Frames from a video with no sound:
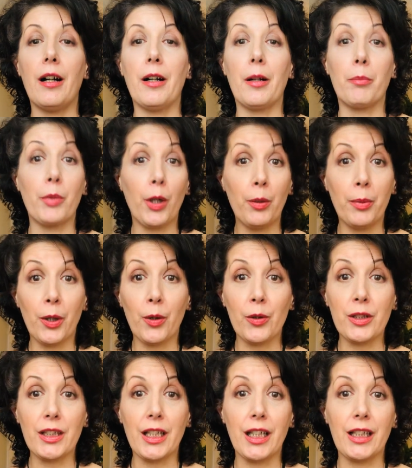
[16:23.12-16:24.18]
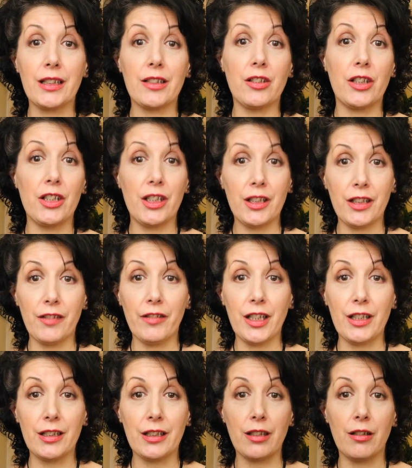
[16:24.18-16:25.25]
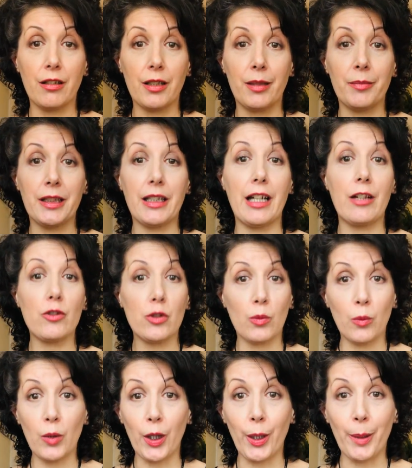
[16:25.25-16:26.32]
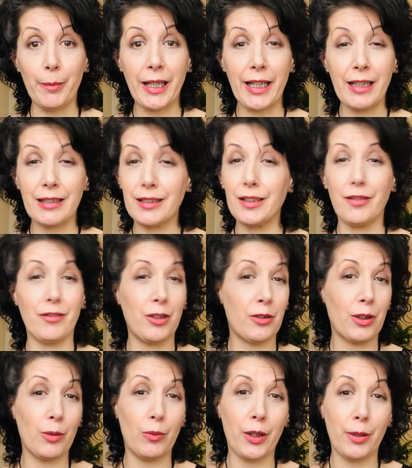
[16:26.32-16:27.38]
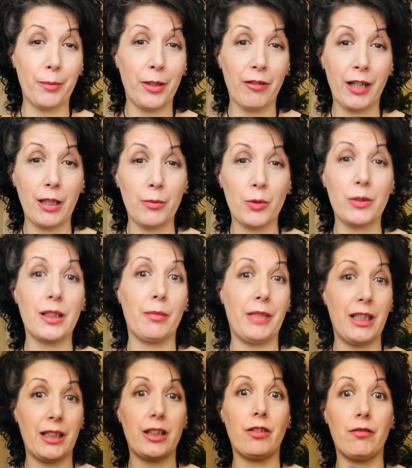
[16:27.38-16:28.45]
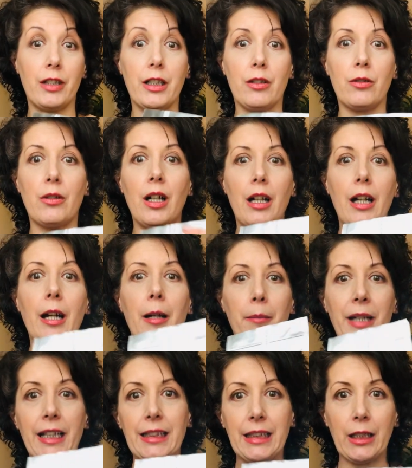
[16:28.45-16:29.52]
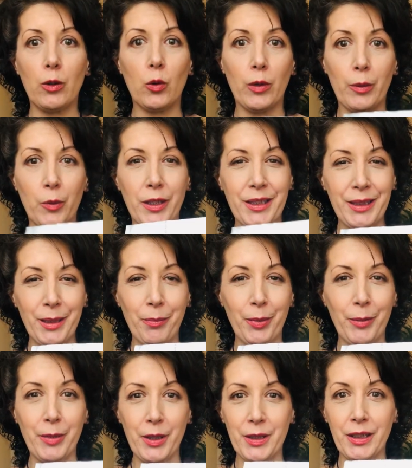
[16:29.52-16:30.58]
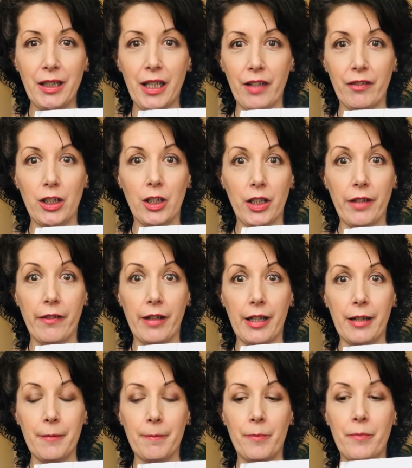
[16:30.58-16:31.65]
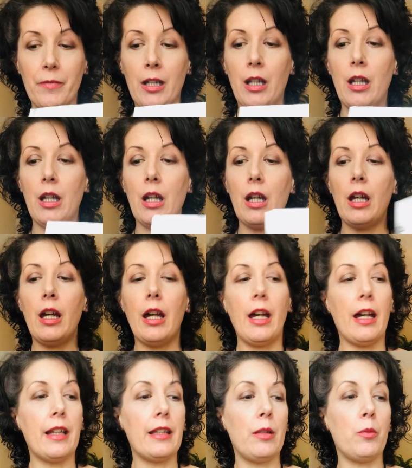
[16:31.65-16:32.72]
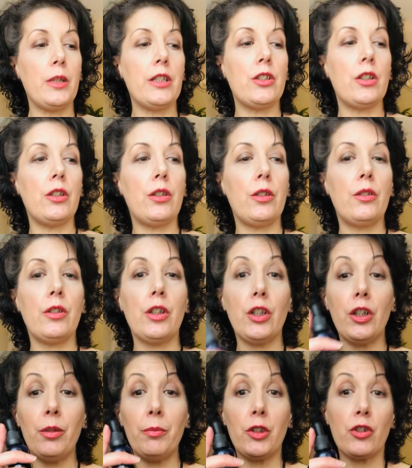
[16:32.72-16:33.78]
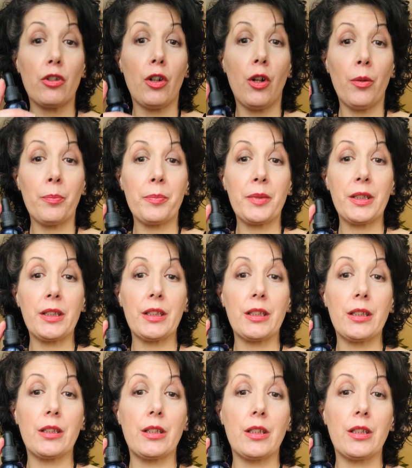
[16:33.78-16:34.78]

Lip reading: probiotics, digestive enzymes, natural worming, so you're not going to worm your animals. I mean, it's a real amazing all-in-one supplement, so have a look at that. And then we do the human drops,